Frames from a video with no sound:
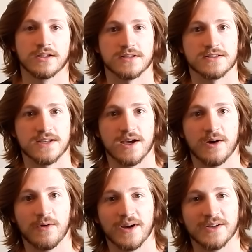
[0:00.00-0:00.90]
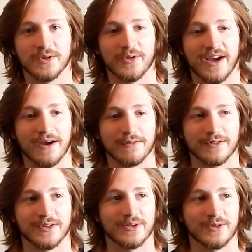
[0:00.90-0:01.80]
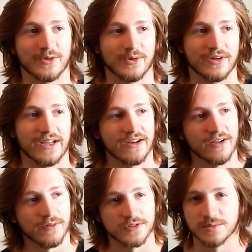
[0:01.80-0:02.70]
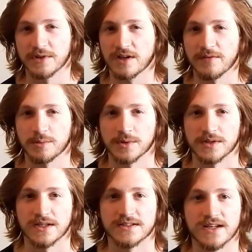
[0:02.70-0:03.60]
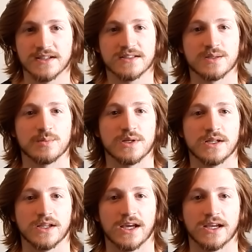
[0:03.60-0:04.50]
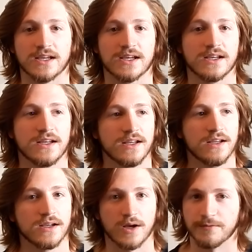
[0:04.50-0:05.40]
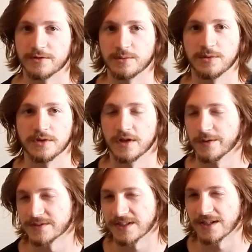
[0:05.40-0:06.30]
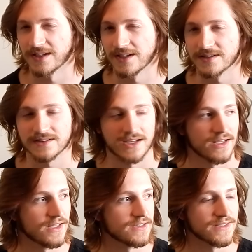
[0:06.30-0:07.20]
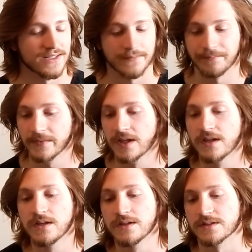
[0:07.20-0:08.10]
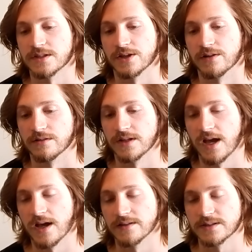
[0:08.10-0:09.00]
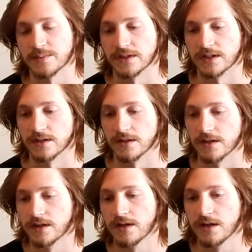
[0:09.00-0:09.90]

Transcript: Because now I don't have to, I don't know, just be uncomfortable with it. It's nice to be, like, comfortable in your own skin, I guess, kind of that saying. So, yeah, it's been good.